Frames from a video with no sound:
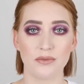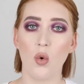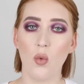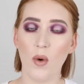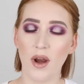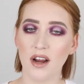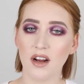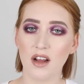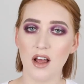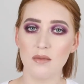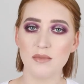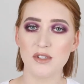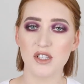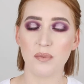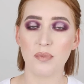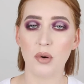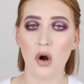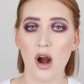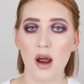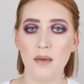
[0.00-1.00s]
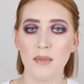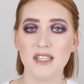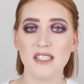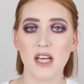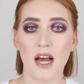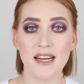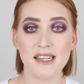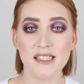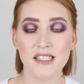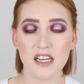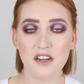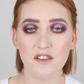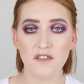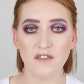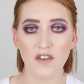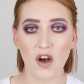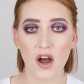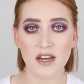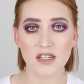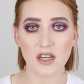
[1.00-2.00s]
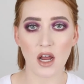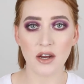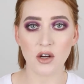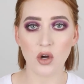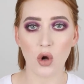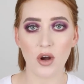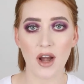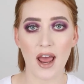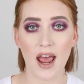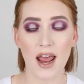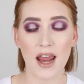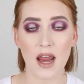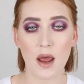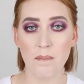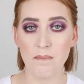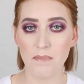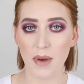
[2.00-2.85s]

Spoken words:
When it comes to primers, I did find I got a